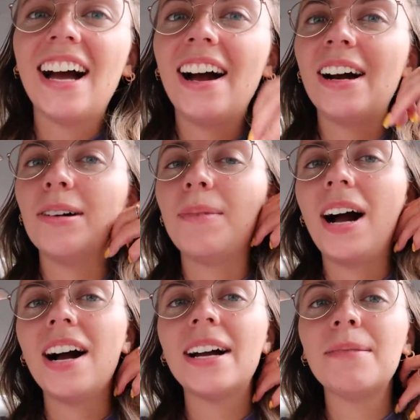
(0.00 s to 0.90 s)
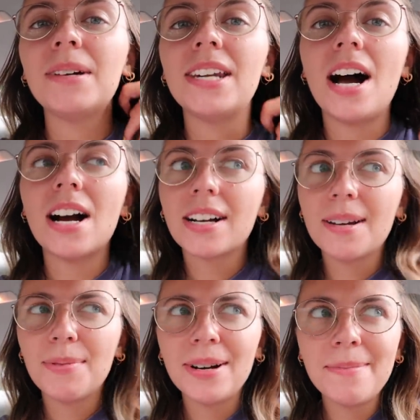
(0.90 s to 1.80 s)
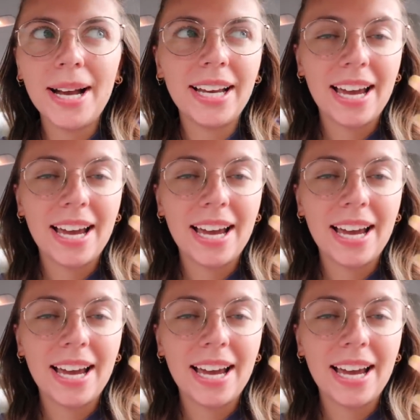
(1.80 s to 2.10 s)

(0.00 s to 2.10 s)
Um, I'm not gonna bring my